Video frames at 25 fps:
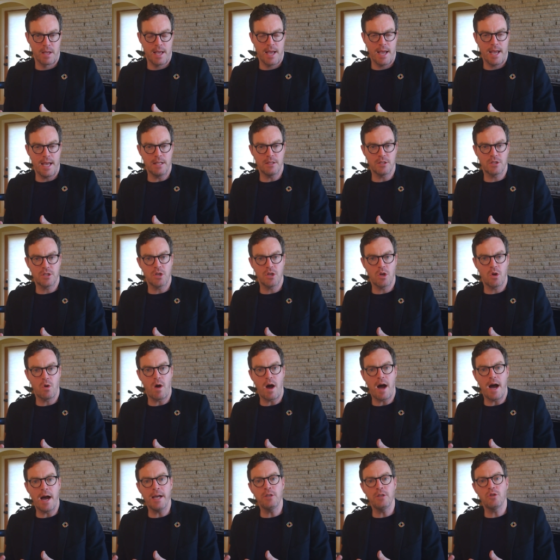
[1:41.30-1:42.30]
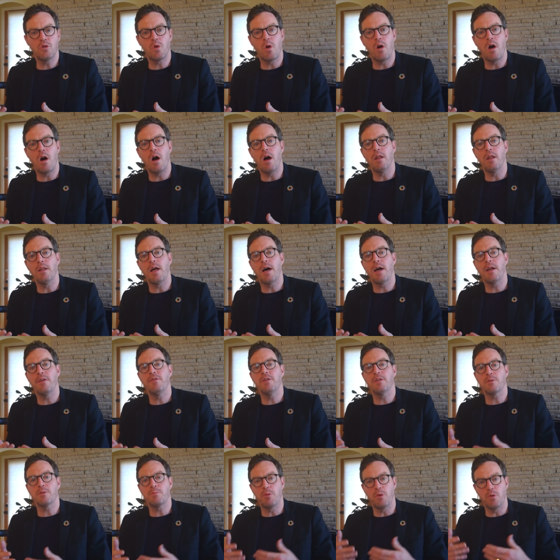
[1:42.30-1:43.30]
And so I draw a lot of
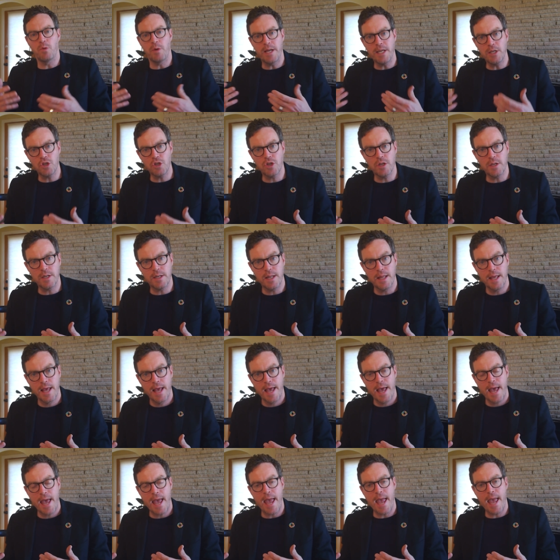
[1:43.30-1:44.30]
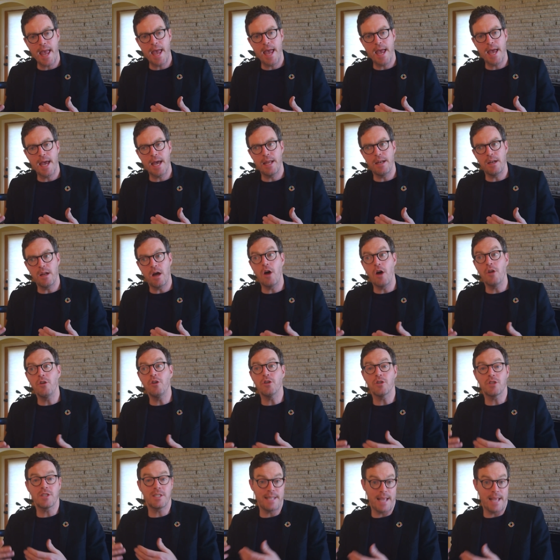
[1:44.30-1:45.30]
inspiration and
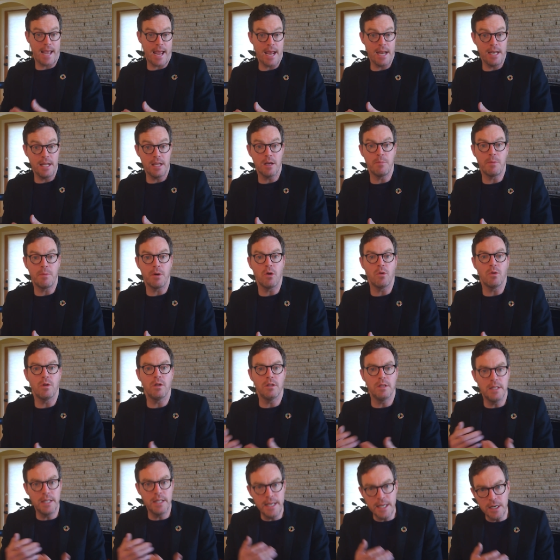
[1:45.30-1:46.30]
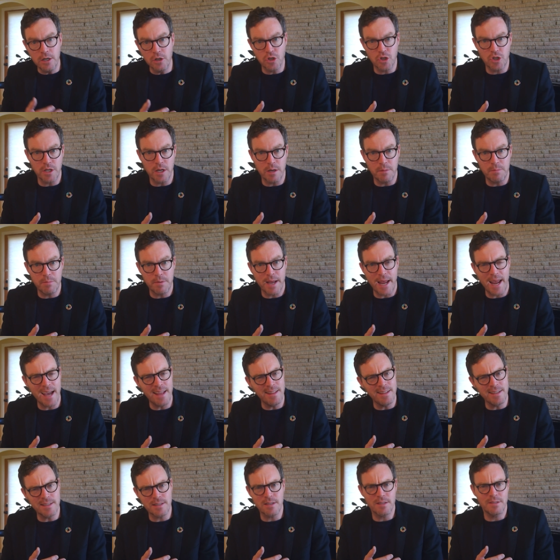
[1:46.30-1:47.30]
understanding about leadership and
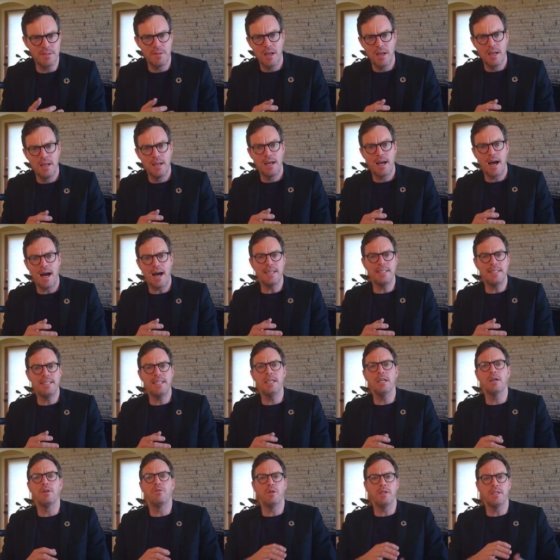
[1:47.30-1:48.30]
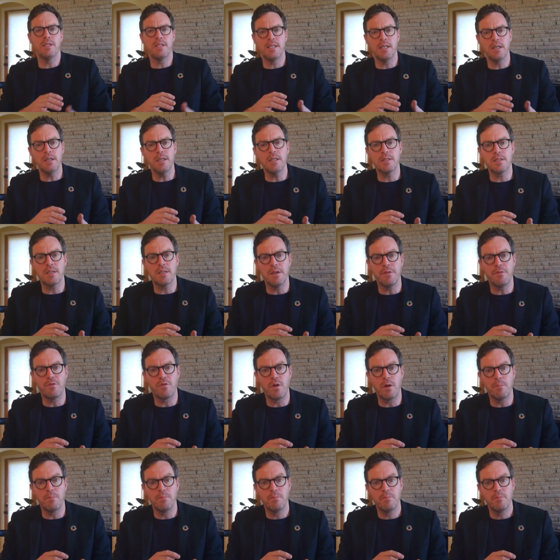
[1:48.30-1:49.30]
this idea of resiliency
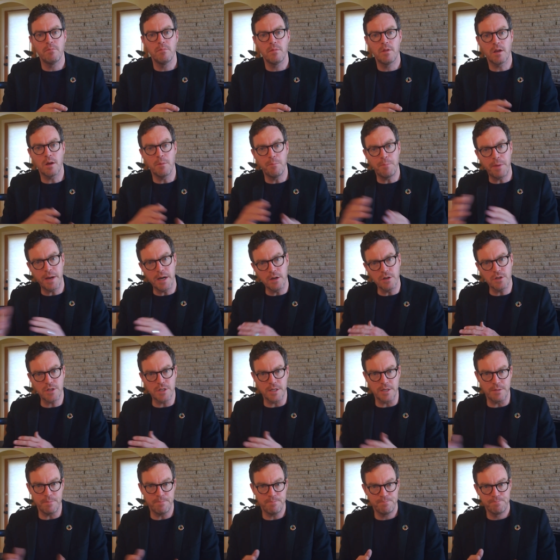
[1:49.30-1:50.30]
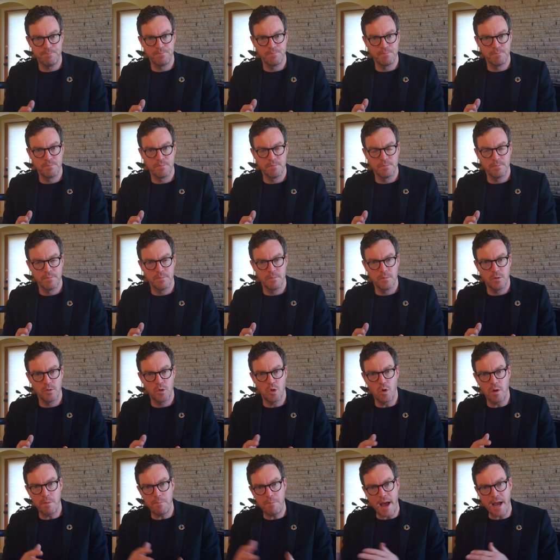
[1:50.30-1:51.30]
from the comparison,
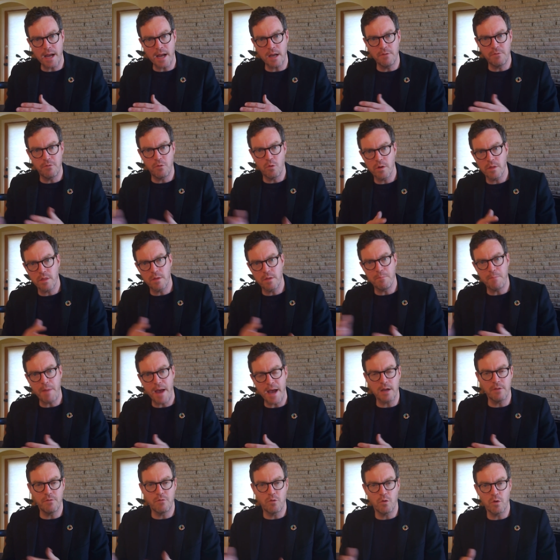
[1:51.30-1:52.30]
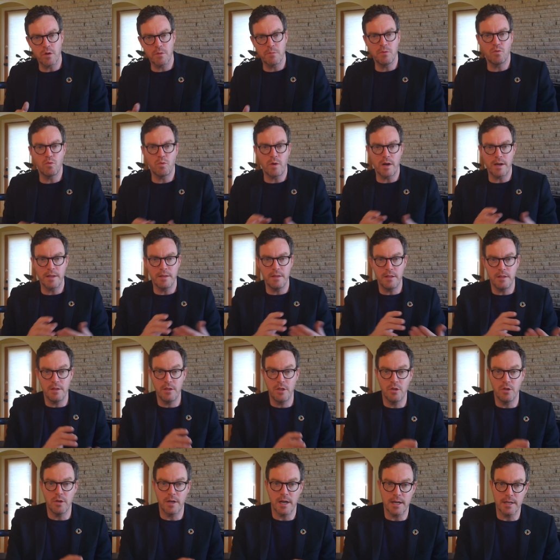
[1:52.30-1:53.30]
going back and forth between the
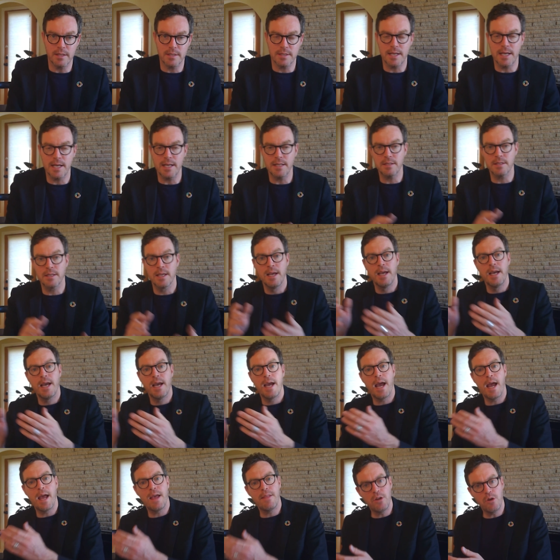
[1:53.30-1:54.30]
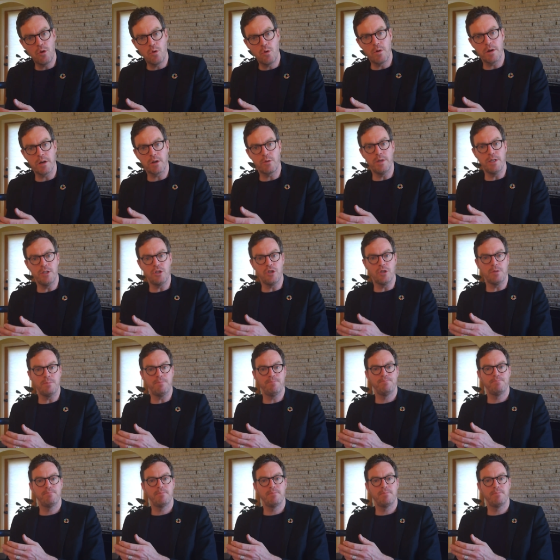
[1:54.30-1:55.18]
United States and the Nordic region.